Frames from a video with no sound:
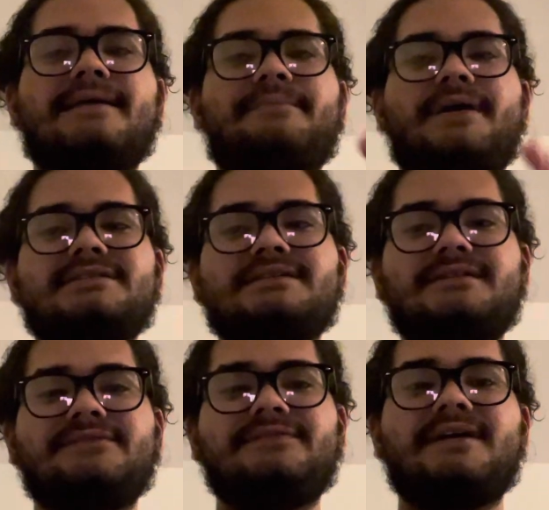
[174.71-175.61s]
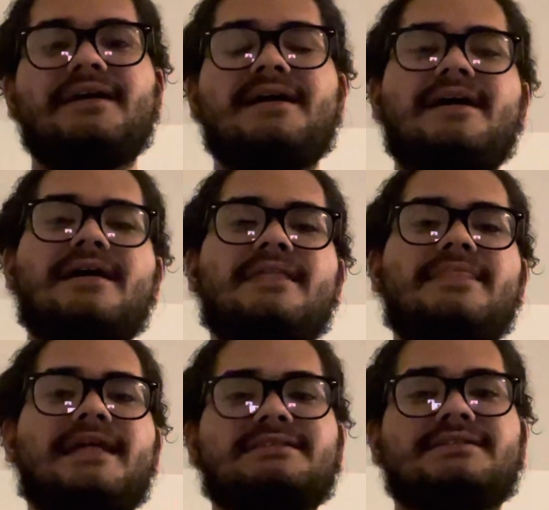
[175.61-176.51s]
positive,
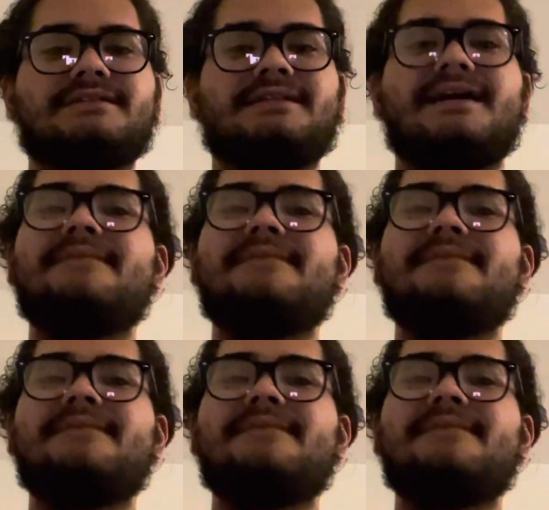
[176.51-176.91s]
that's good.